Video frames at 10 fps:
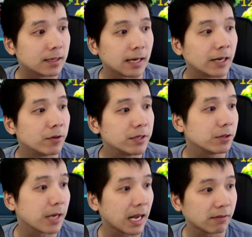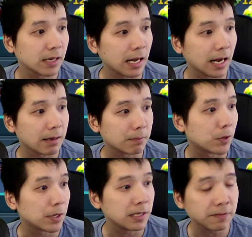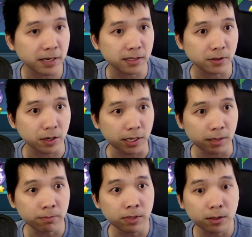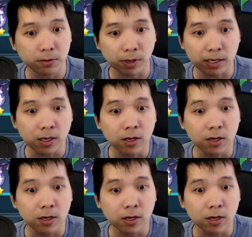I don't need to have more defense on him, right?